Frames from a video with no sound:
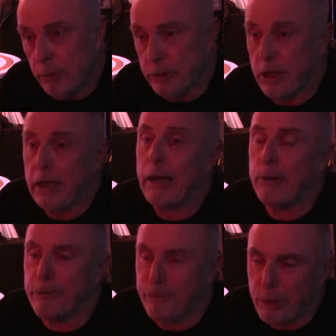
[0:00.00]
We used to hang out
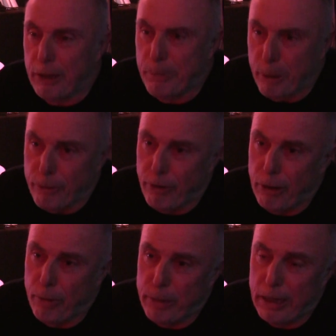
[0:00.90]
in the foyer bar of
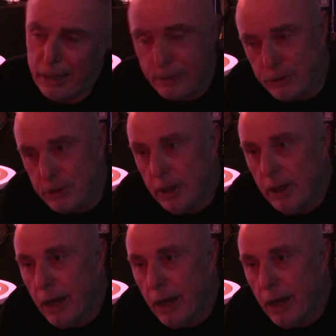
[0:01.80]
Harlow Playhouse.